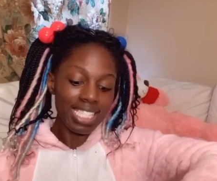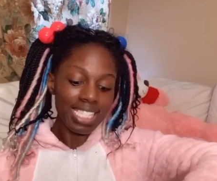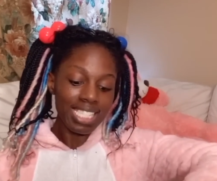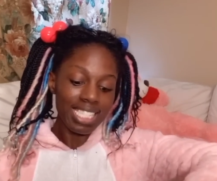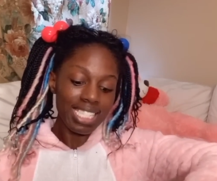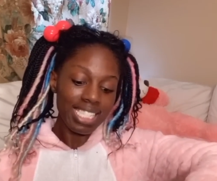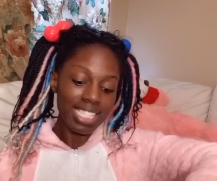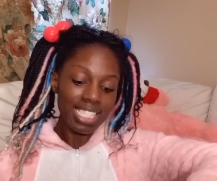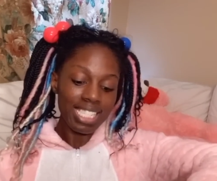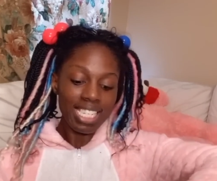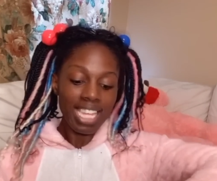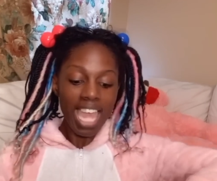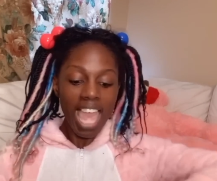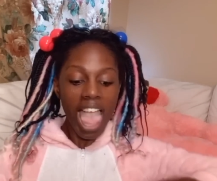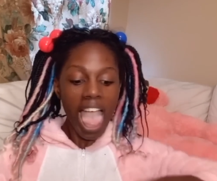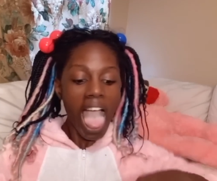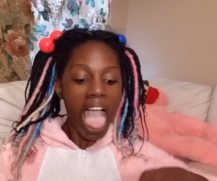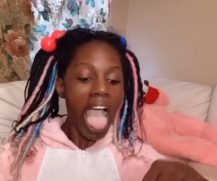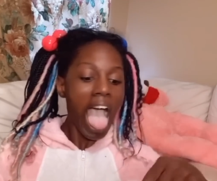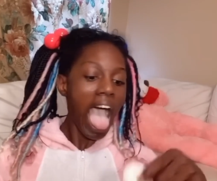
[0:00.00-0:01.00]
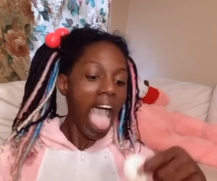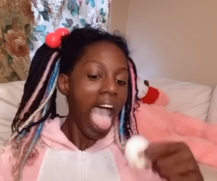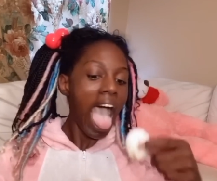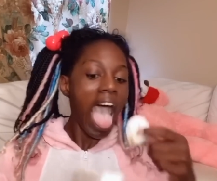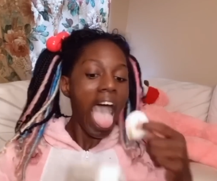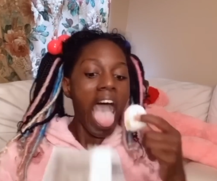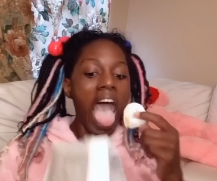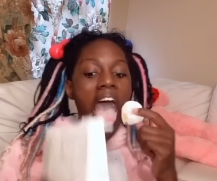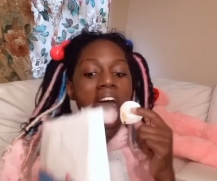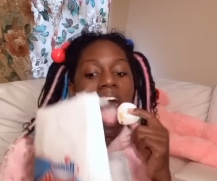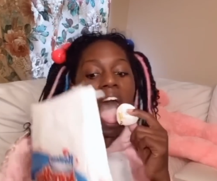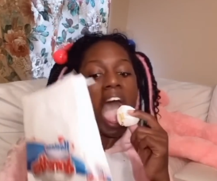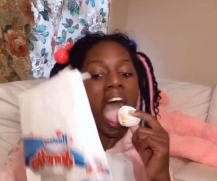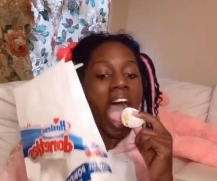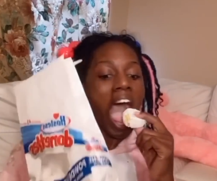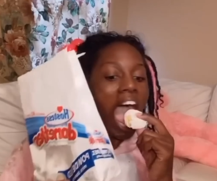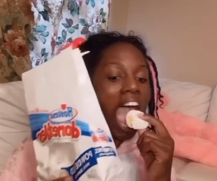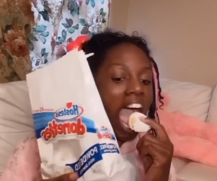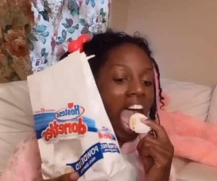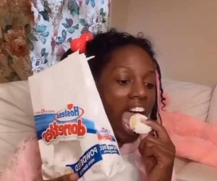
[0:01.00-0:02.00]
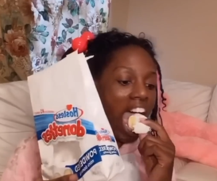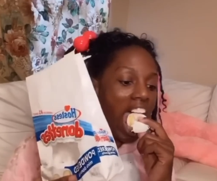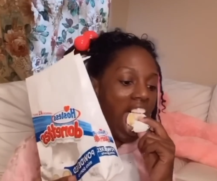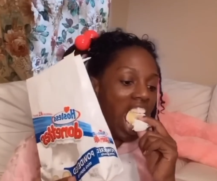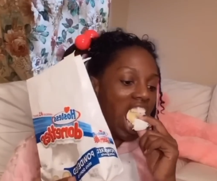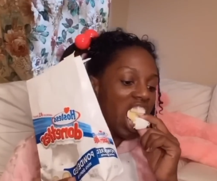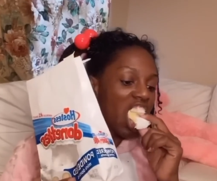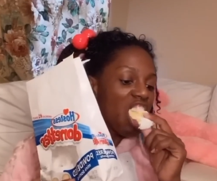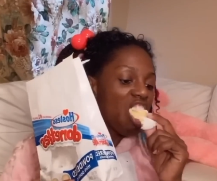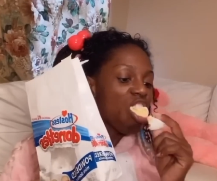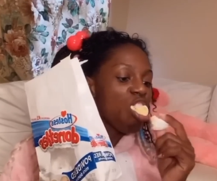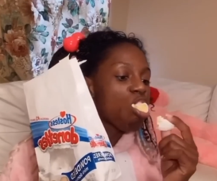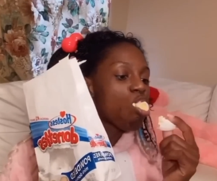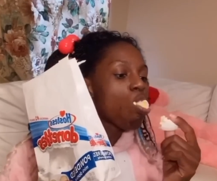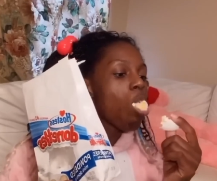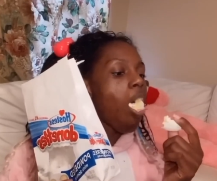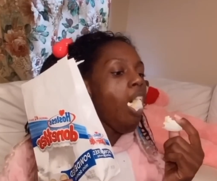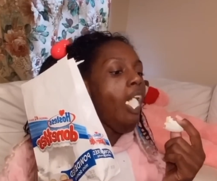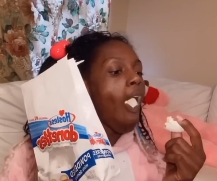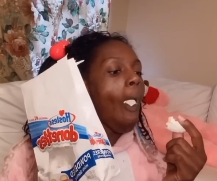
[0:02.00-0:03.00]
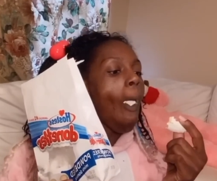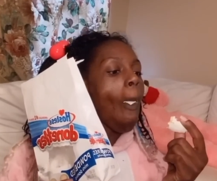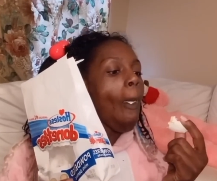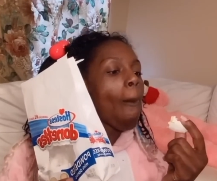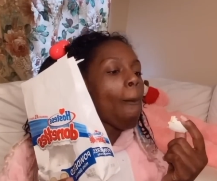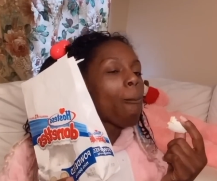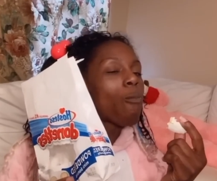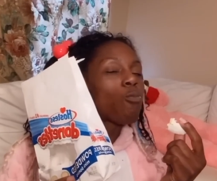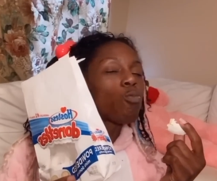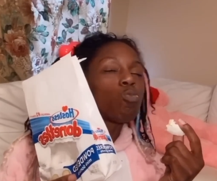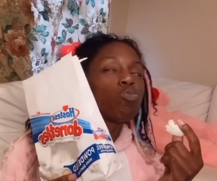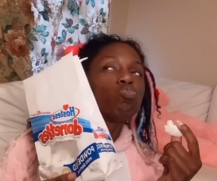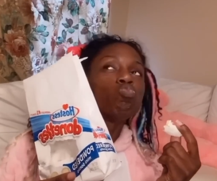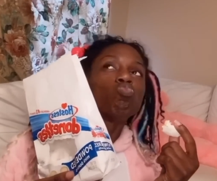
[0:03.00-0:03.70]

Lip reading: [no speech]